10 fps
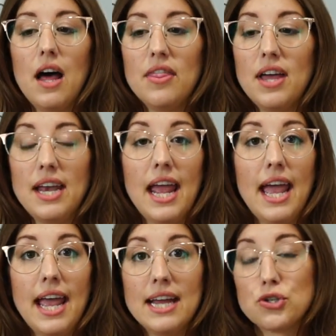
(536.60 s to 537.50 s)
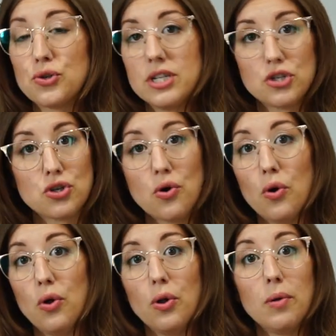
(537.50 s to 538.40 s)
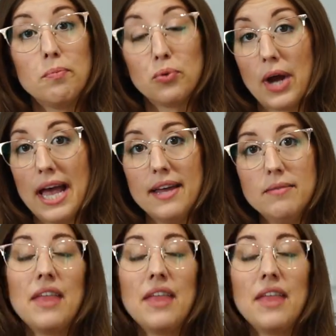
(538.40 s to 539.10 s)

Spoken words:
than a traditional bread.